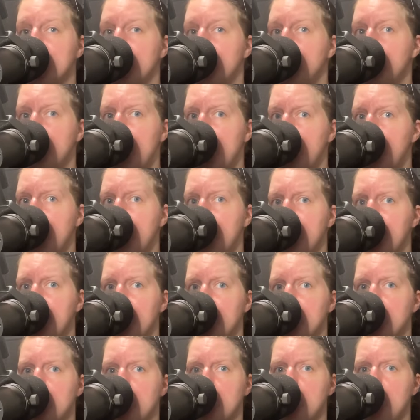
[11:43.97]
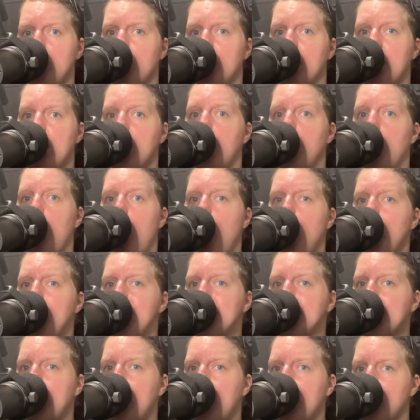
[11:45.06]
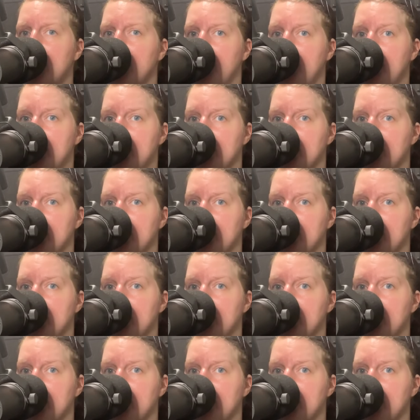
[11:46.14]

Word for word: you may be very sure he will always like going